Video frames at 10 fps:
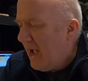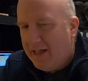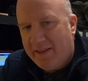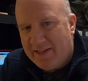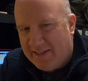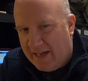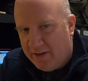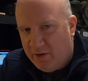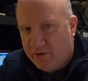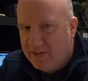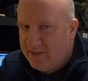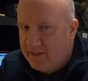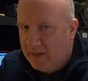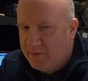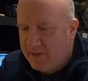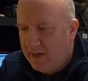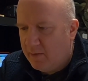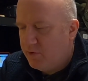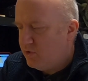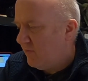and the satnogs at the same
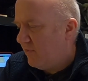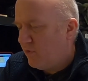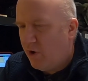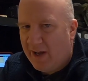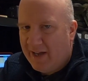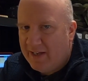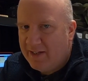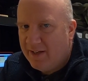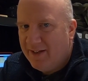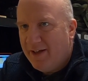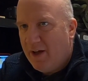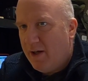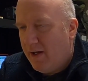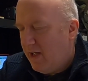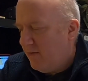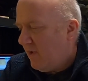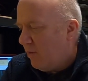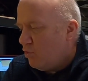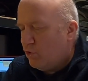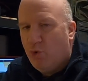time, because if
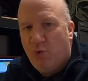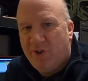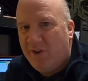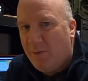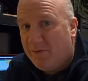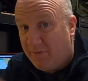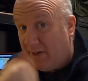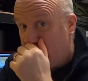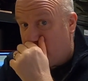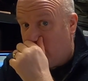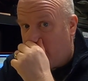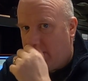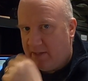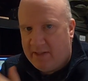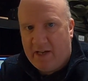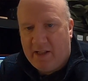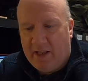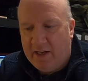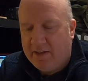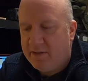I'm recording an observation of a
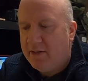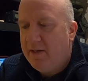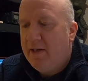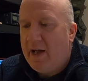satellite